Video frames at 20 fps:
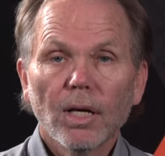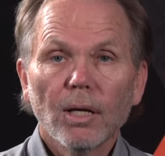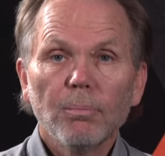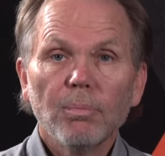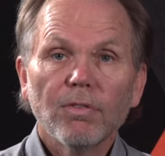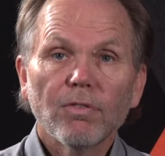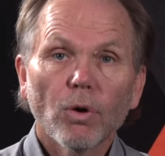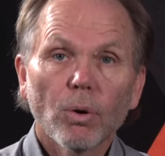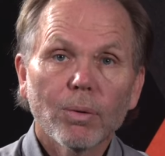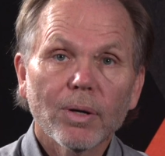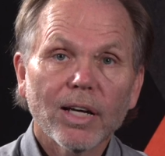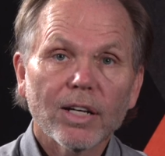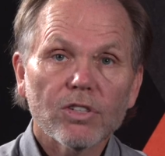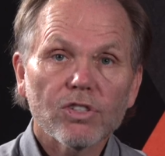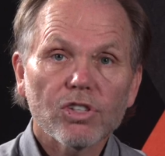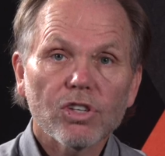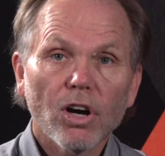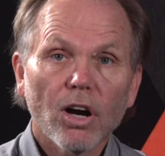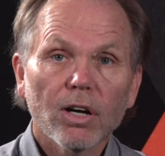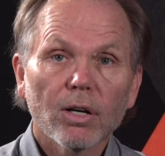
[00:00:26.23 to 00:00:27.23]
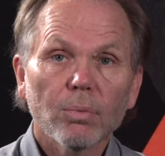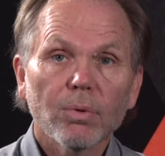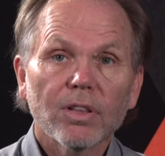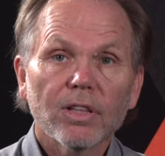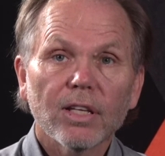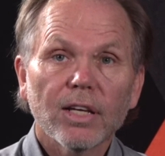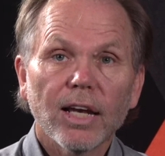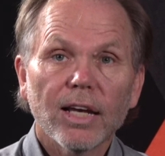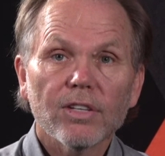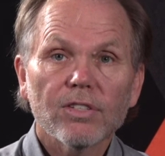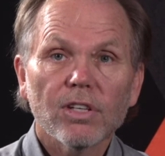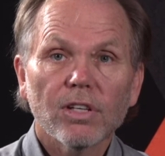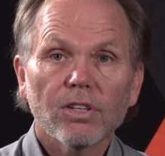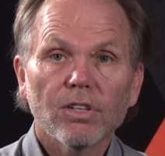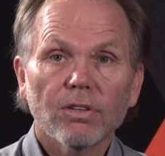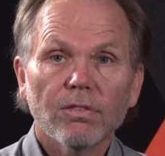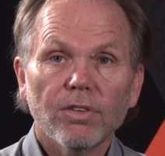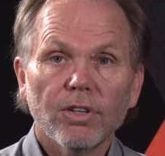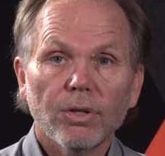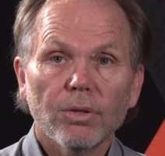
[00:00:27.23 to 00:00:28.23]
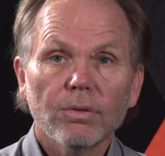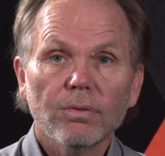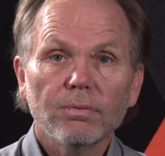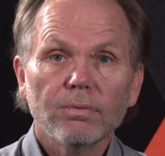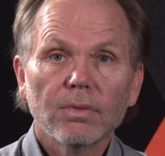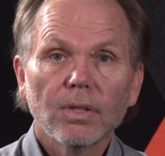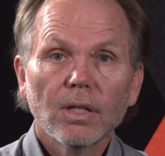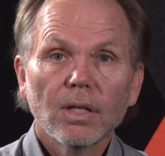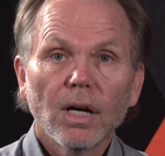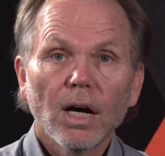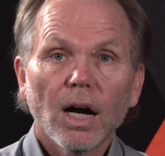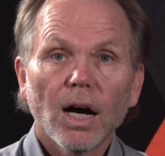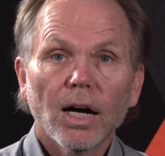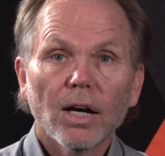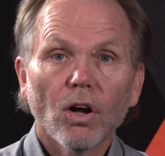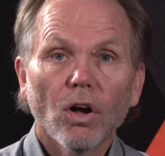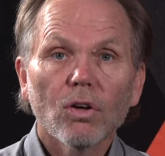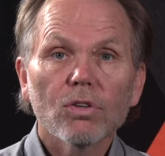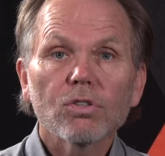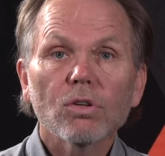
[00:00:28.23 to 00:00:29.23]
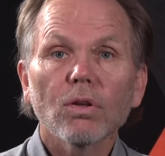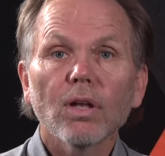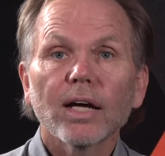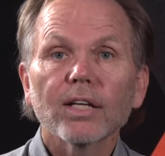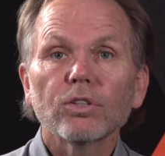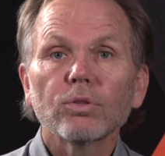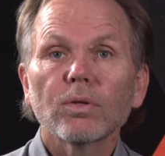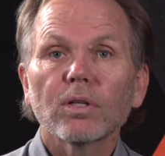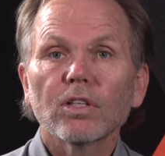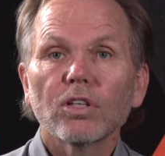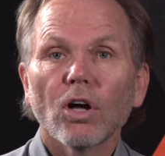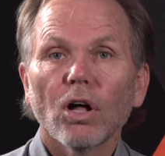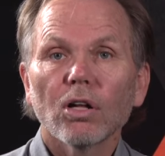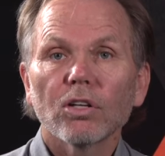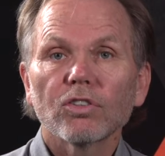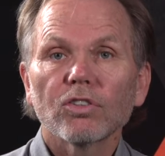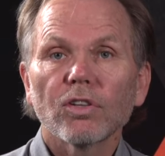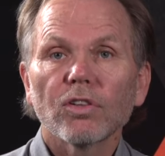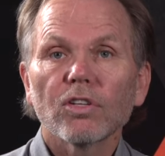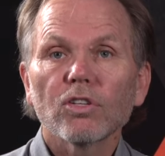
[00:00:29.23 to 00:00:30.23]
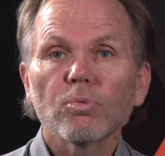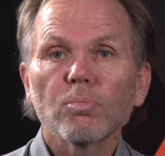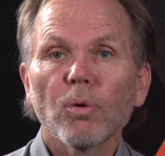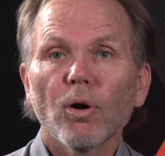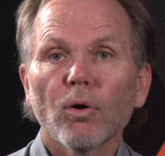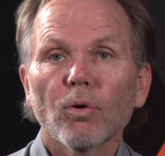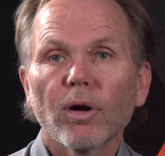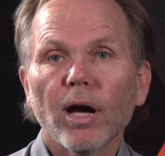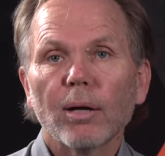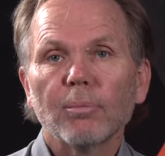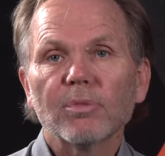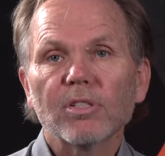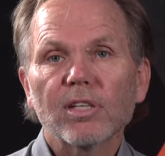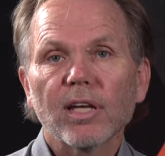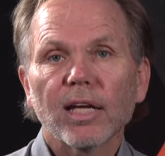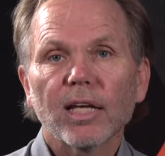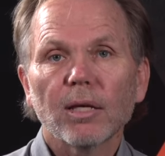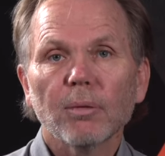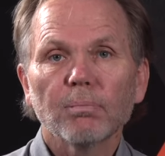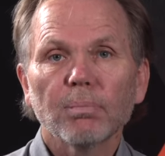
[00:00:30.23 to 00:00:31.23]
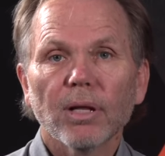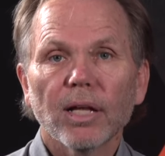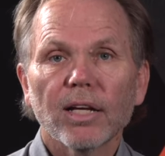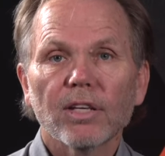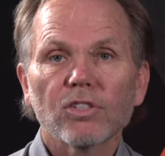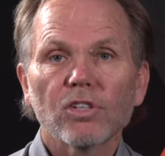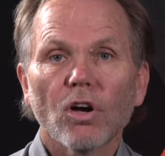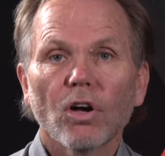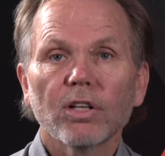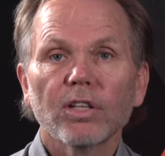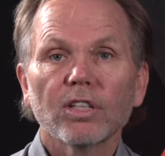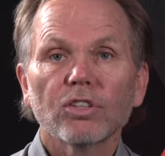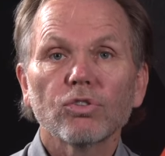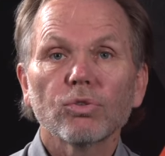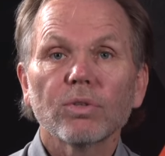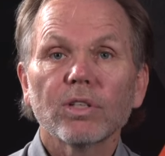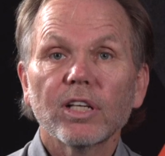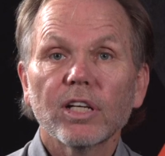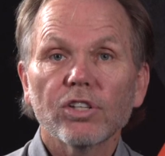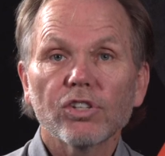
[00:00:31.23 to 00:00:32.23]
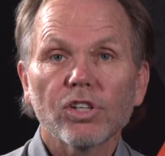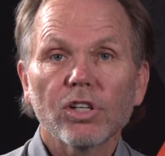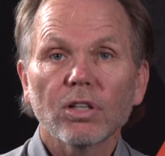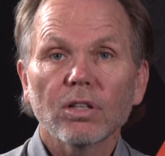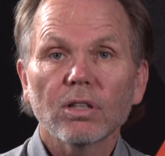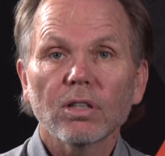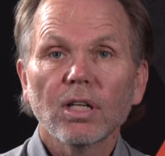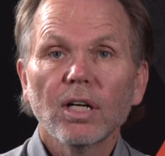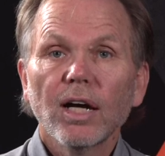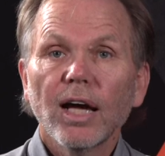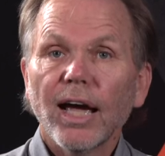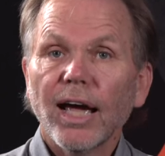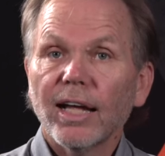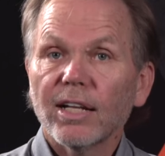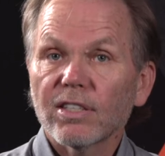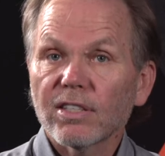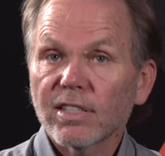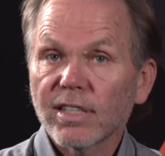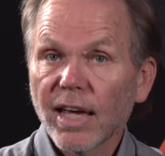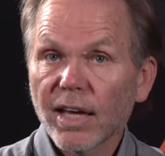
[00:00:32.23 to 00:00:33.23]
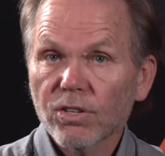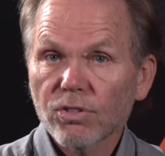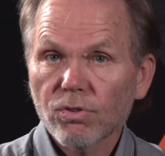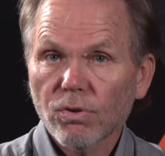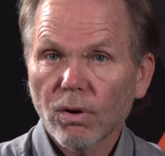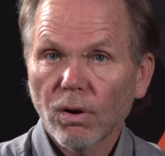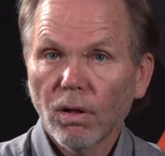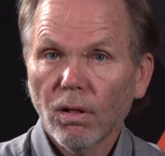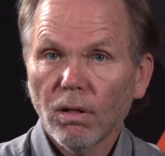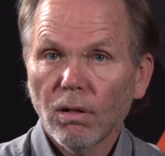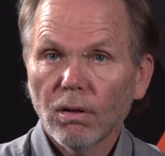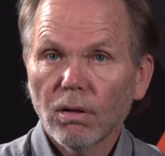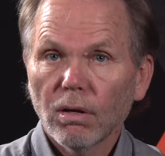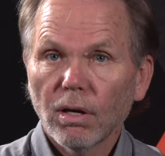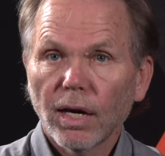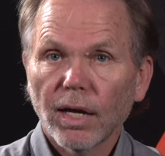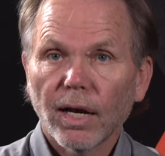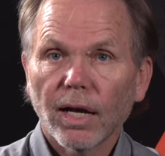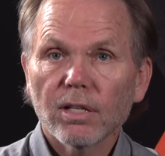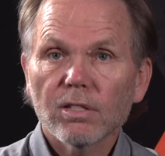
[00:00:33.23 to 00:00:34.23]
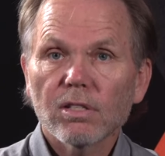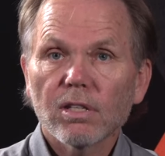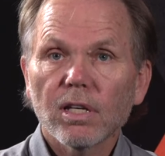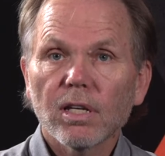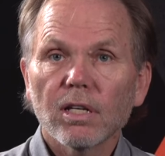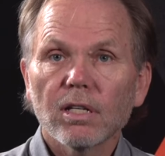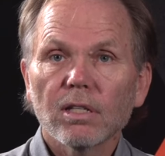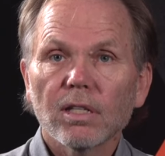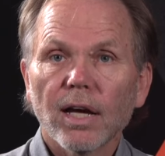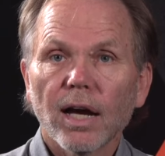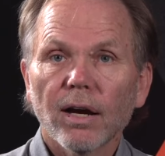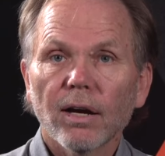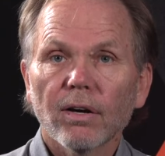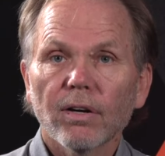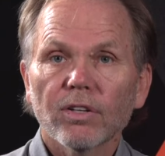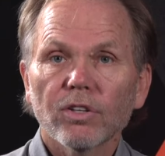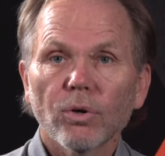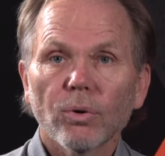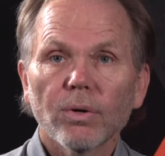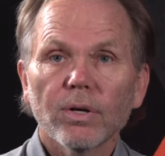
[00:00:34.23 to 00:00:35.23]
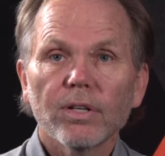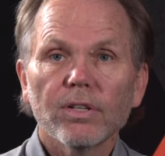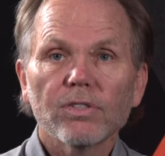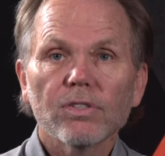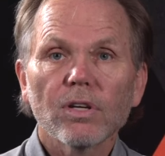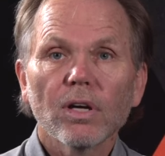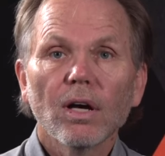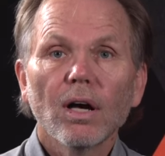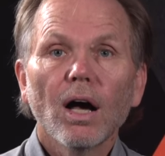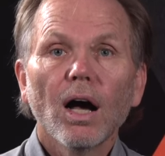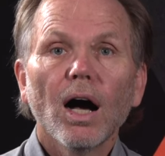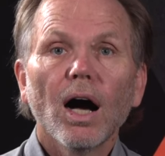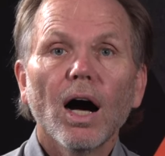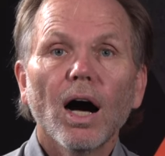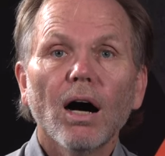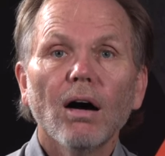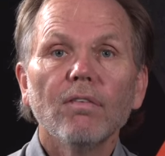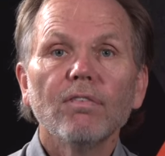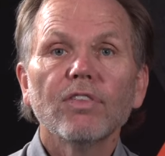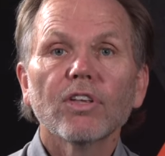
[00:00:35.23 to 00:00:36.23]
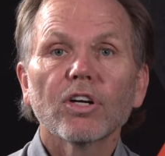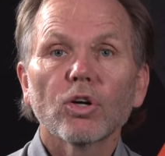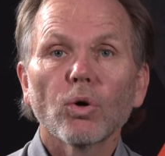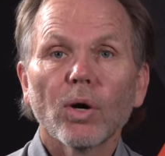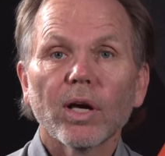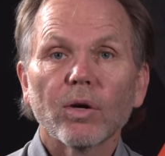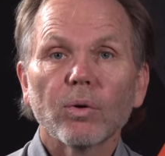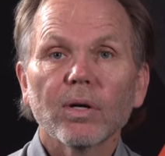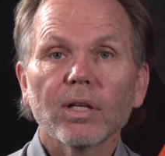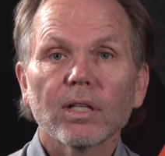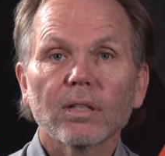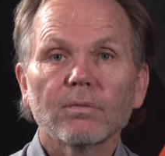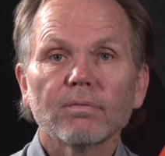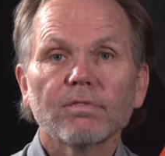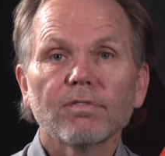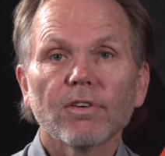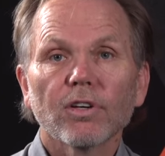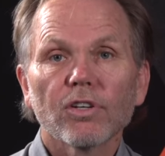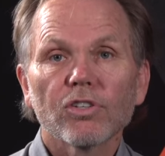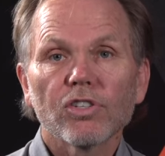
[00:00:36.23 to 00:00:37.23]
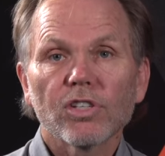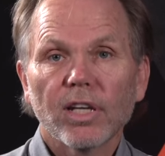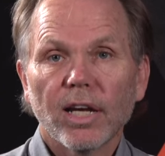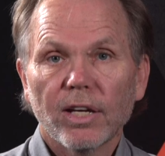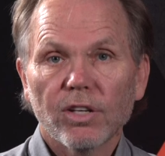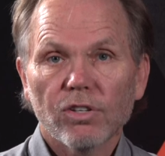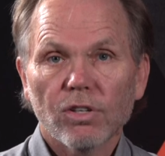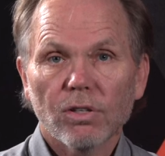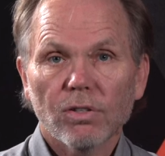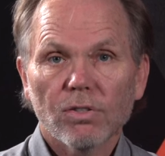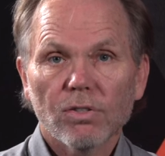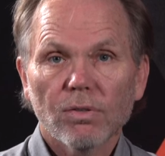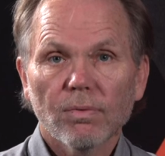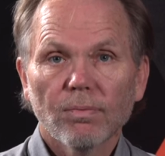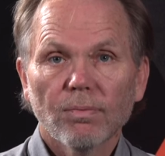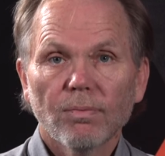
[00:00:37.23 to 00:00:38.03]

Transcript: Before we get started with today's interview, I'd also like to acknowledge that this program is taking place on the traditional, ancestral, and unceded territories of the Coquitlam First Nations.